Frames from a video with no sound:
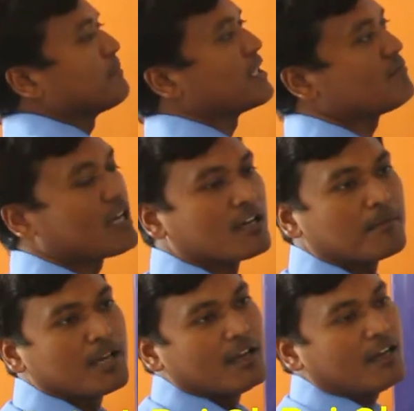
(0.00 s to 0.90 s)
Venn
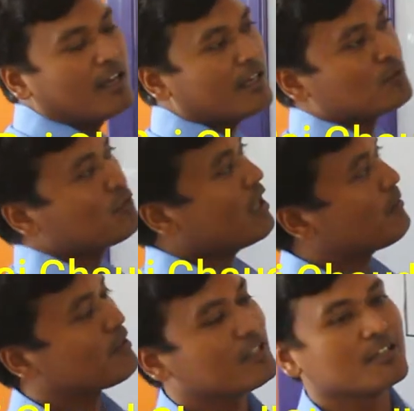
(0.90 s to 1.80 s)
diagram, and we
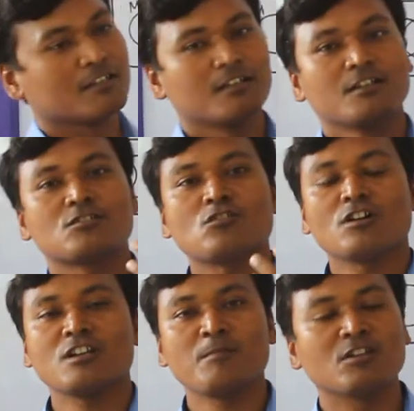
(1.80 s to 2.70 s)
have already
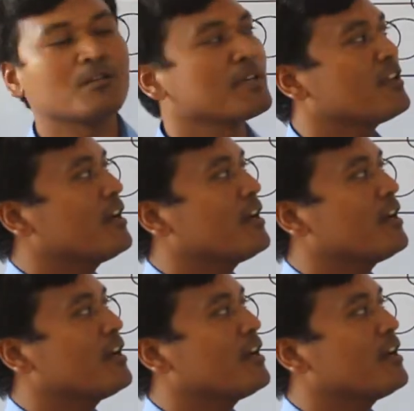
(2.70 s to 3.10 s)
talked about the main